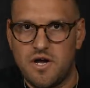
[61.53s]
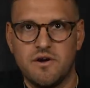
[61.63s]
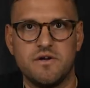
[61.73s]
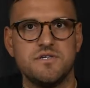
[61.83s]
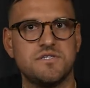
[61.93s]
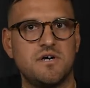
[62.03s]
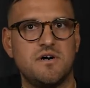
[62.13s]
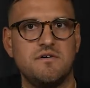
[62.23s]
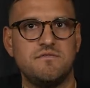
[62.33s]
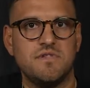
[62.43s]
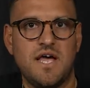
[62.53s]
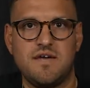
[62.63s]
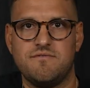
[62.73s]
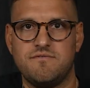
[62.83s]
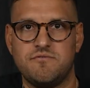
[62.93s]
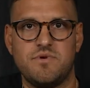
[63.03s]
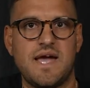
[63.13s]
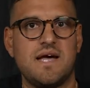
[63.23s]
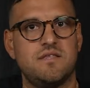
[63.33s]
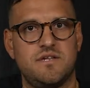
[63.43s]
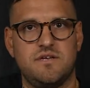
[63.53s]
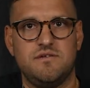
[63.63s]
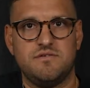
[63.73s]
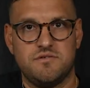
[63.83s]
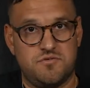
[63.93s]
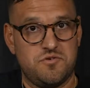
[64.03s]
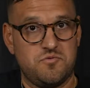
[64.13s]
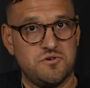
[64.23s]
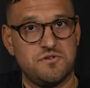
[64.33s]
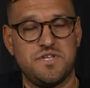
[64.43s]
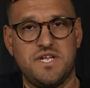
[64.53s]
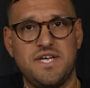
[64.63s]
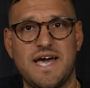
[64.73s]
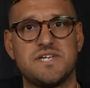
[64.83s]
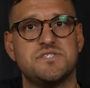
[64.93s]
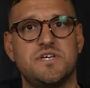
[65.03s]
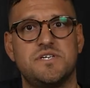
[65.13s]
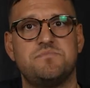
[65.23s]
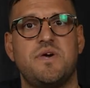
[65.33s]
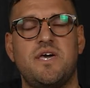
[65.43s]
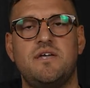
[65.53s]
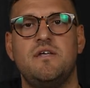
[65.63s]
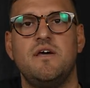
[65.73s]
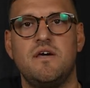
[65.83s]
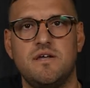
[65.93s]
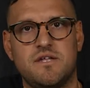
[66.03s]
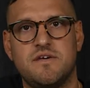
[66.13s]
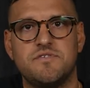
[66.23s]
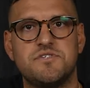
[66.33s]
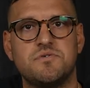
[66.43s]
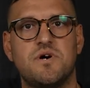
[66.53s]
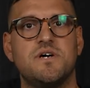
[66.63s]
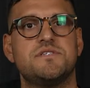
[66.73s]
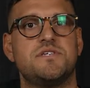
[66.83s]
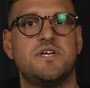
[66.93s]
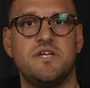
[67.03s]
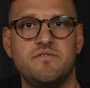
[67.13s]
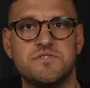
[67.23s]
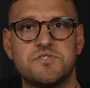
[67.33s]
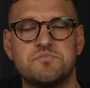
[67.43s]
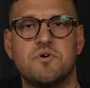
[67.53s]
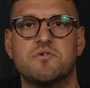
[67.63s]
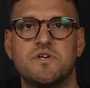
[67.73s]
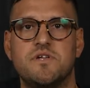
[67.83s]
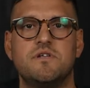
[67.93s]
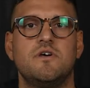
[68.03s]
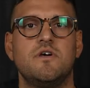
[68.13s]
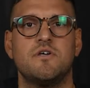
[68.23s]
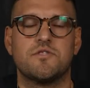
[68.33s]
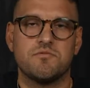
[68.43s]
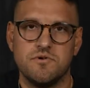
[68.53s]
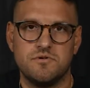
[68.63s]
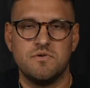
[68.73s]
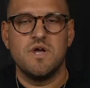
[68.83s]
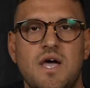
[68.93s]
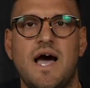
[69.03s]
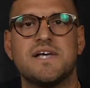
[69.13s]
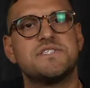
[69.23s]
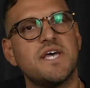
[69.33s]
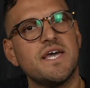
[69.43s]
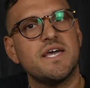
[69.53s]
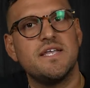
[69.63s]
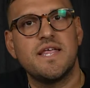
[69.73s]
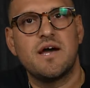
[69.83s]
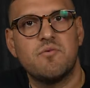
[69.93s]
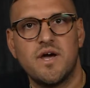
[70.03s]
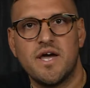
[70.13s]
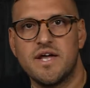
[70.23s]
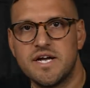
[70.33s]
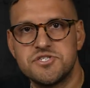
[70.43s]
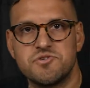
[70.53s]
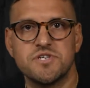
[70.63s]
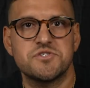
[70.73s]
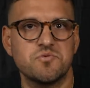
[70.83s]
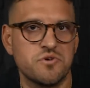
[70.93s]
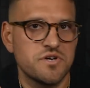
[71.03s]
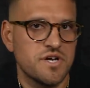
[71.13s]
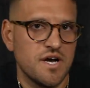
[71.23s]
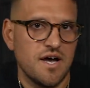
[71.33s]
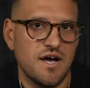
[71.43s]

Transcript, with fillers: areas of life, reality, the, the world that He actually has made, given to us, and even spoken through. I say it in that way, and I stress the word